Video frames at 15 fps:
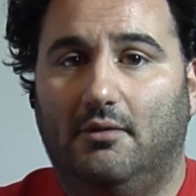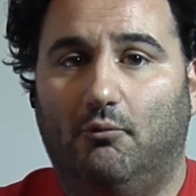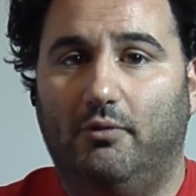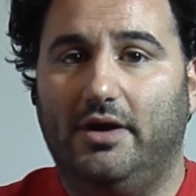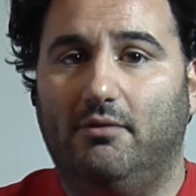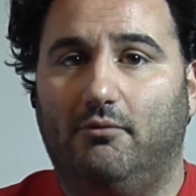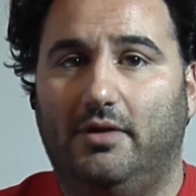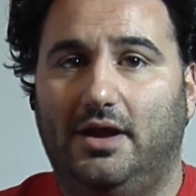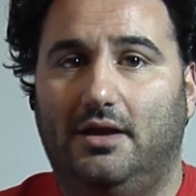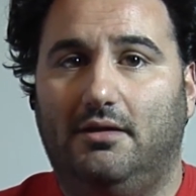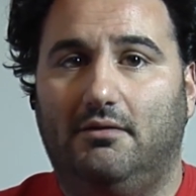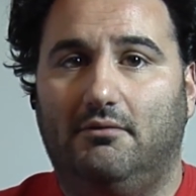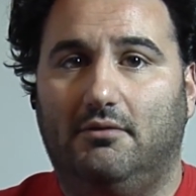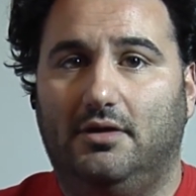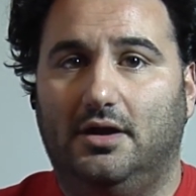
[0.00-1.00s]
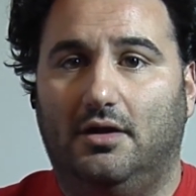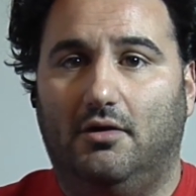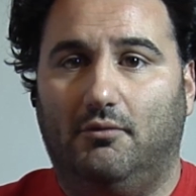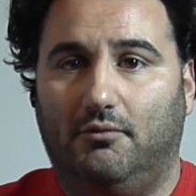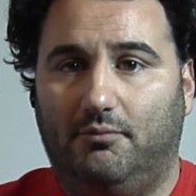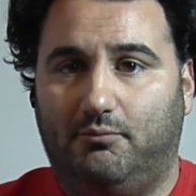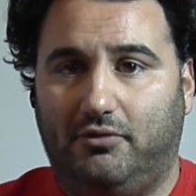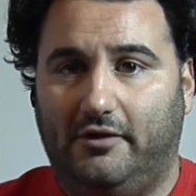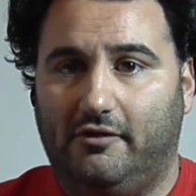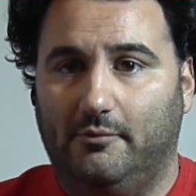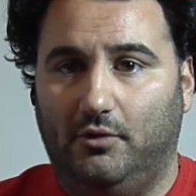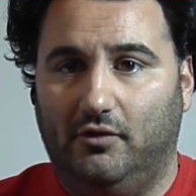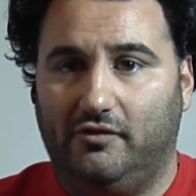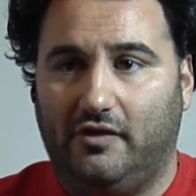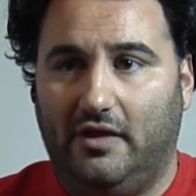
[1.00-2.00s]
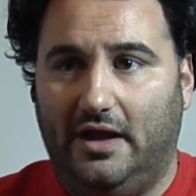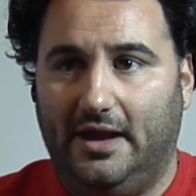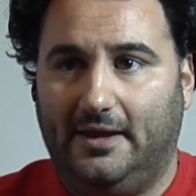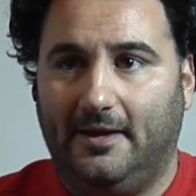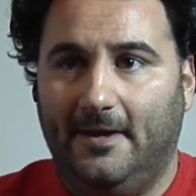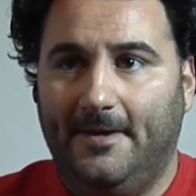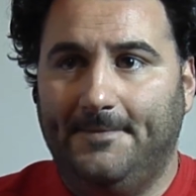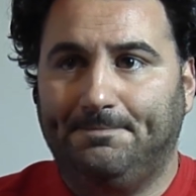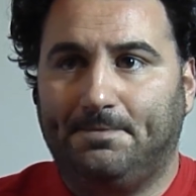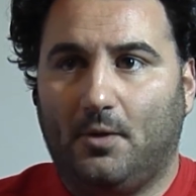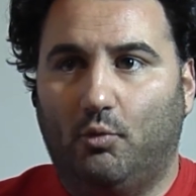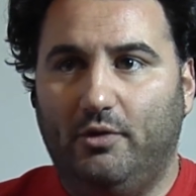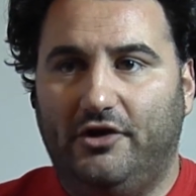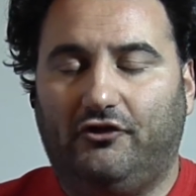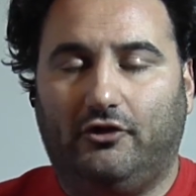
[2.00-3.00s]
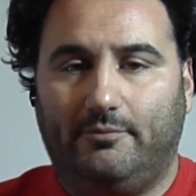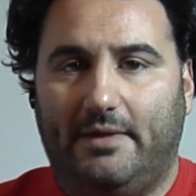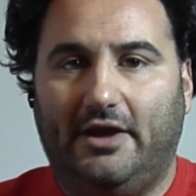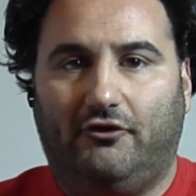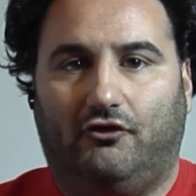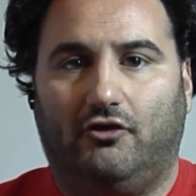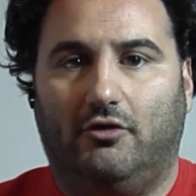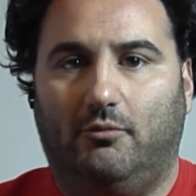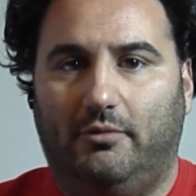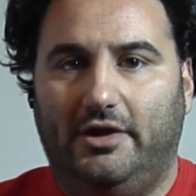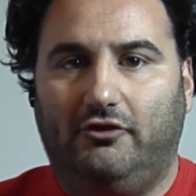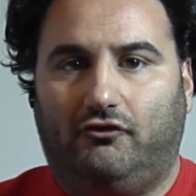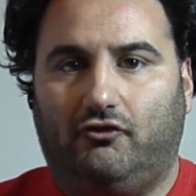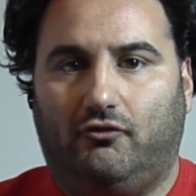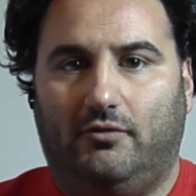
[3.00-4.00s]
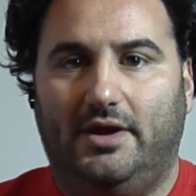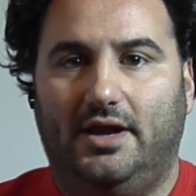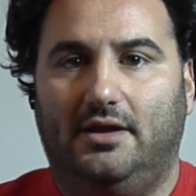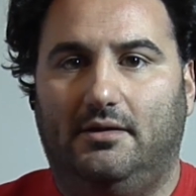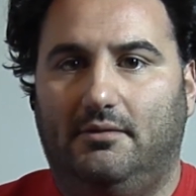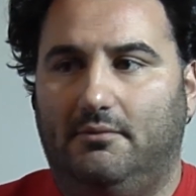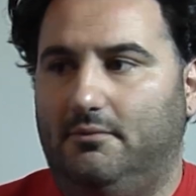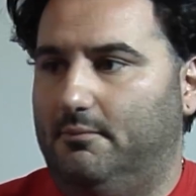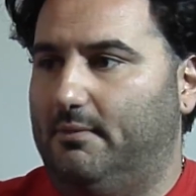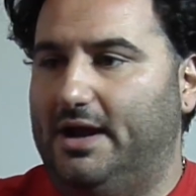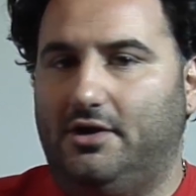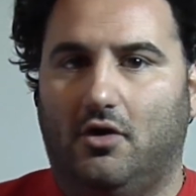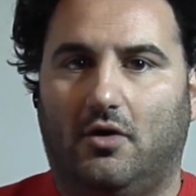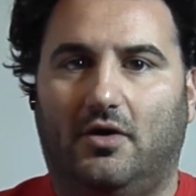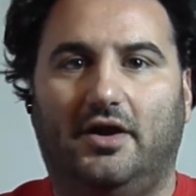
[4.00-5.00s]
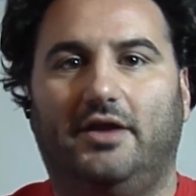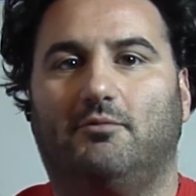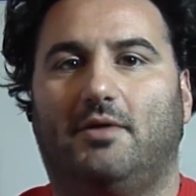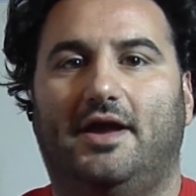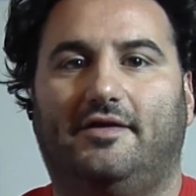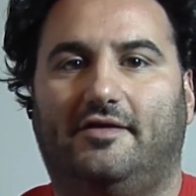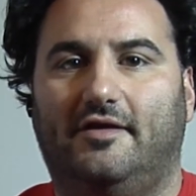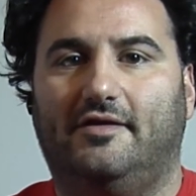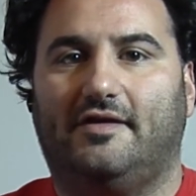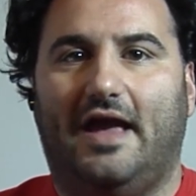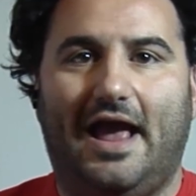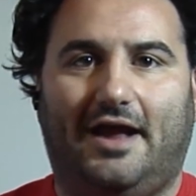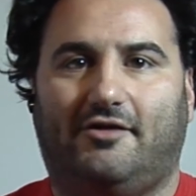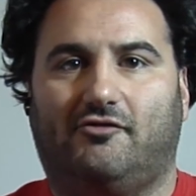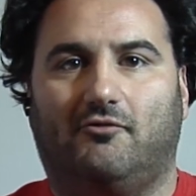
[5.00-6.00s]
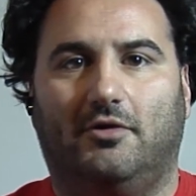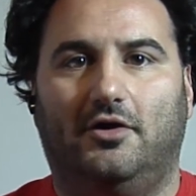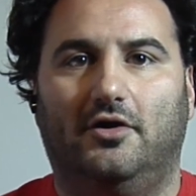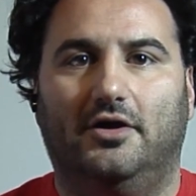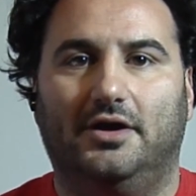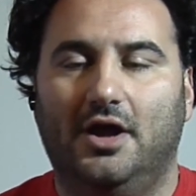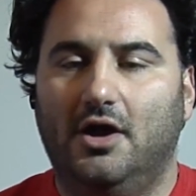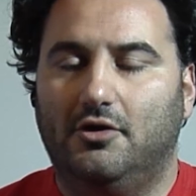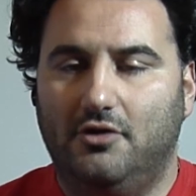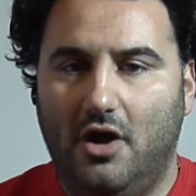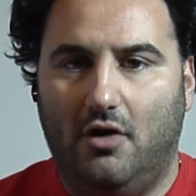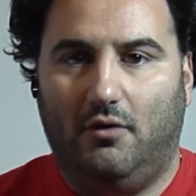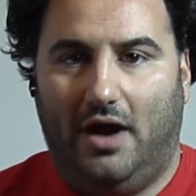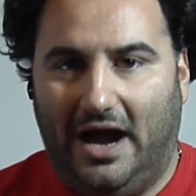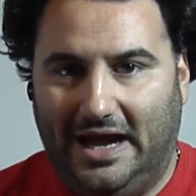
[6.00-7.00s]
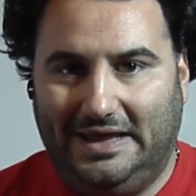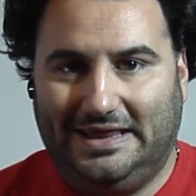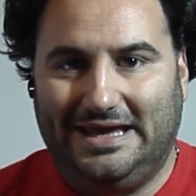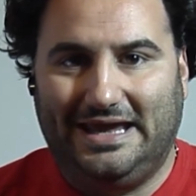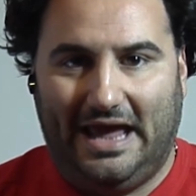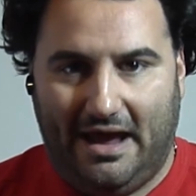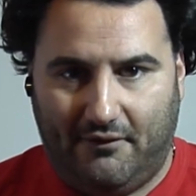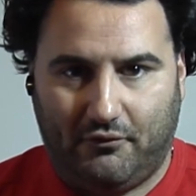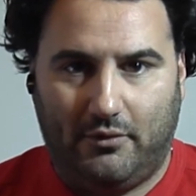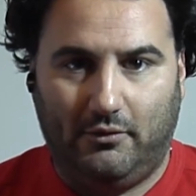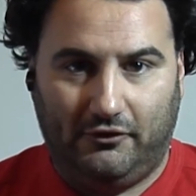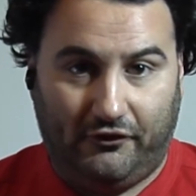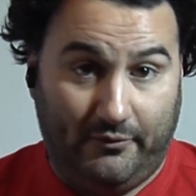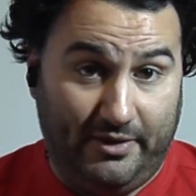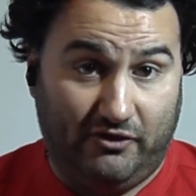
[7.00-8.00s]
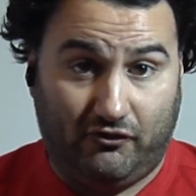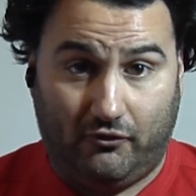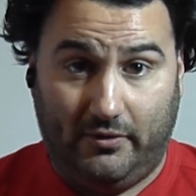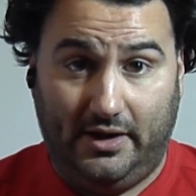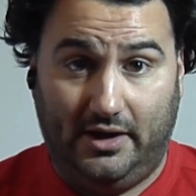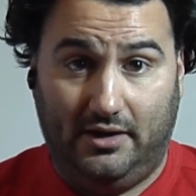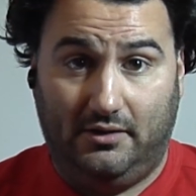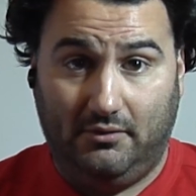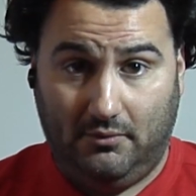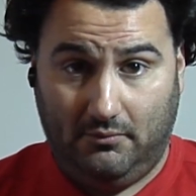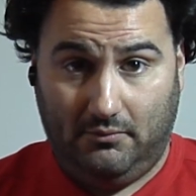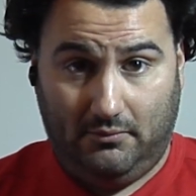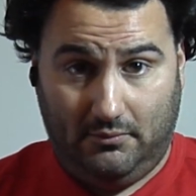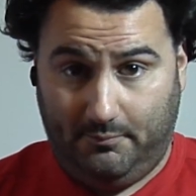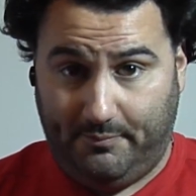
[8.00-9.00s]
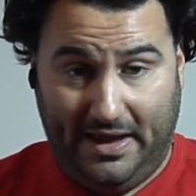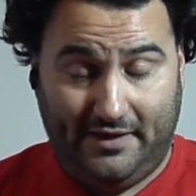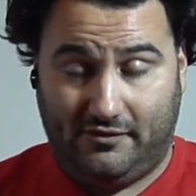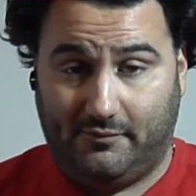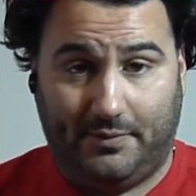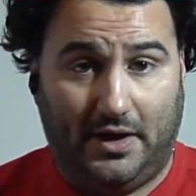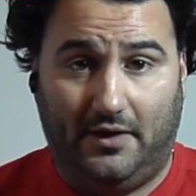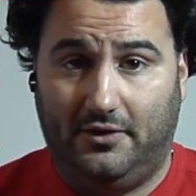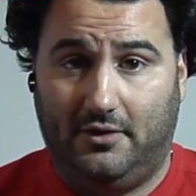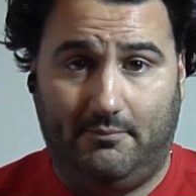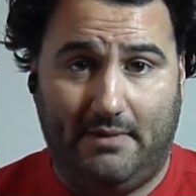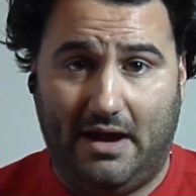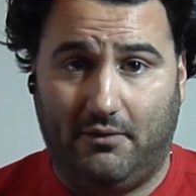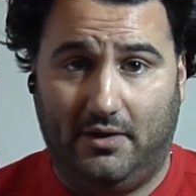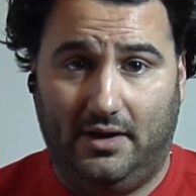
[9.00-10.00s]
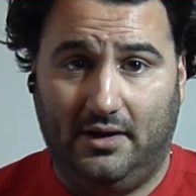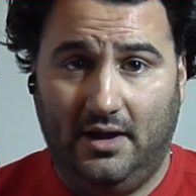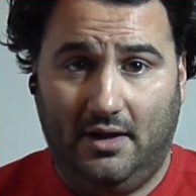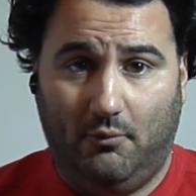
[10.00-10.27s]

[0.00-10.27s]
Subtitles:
We principles like we should make sure we treat minority races extra good. No, I think everyone should be treated based upon their merit.